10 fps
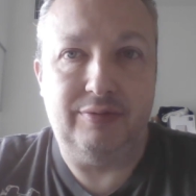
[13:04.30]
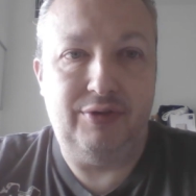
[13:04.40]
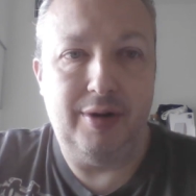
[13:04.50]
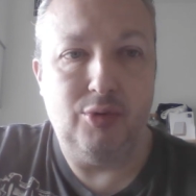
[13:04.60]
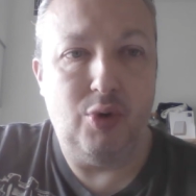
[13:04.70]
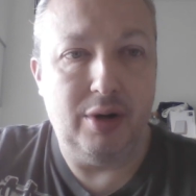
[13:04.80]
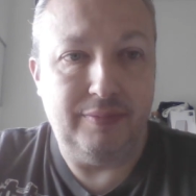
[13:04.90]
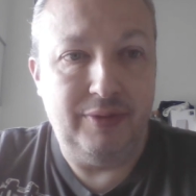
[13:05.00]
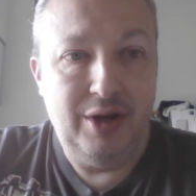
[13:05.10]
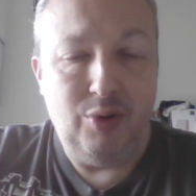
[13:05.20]
for number one
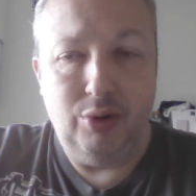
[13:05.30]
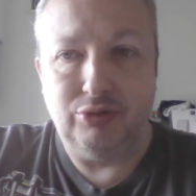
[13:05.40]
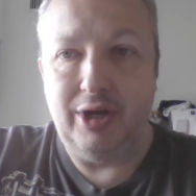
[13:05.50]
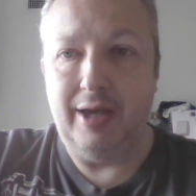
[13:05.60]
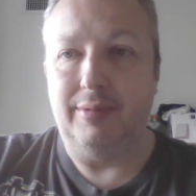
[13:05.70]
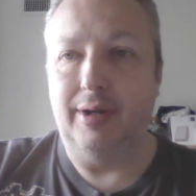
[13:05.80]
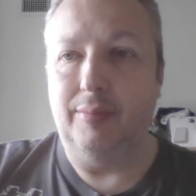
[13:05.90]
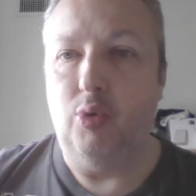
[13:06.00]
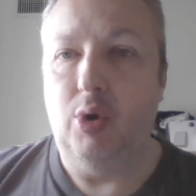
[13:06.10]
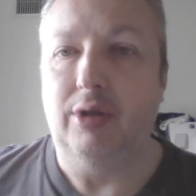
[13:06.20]
all time and
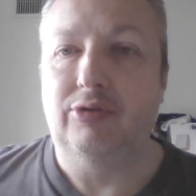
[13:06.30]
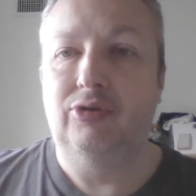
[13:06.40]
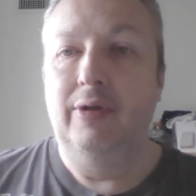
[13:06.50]
number ones.